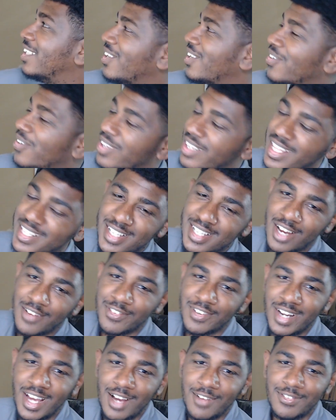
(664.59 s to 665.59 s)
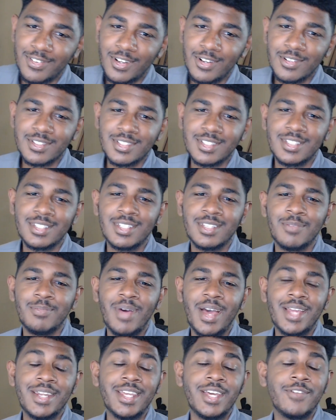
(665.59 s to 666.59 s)
Well, that's all for now, folks.
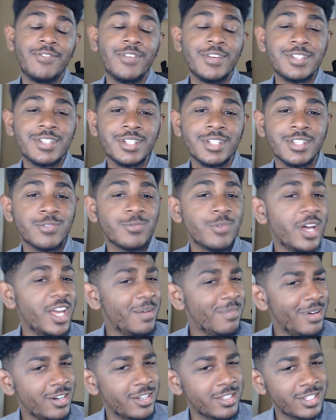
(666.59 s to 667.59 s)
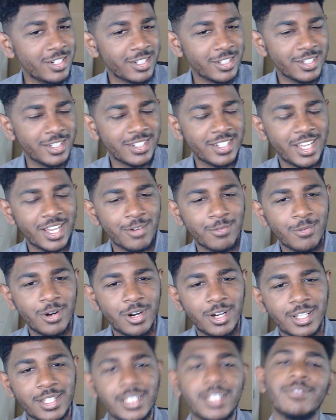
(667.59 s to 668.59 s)
Bad day of fishing is way better than a good day at
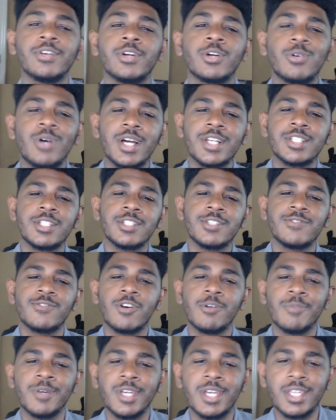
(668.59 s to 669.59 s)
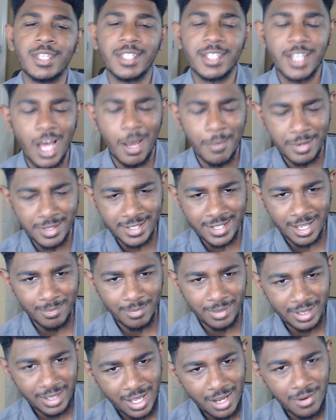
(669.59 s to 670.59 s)
work. Leave your questions for me in the comments down
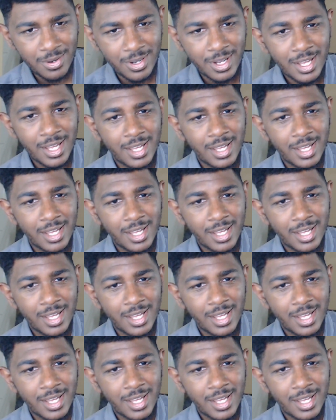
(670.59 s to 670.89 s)
below.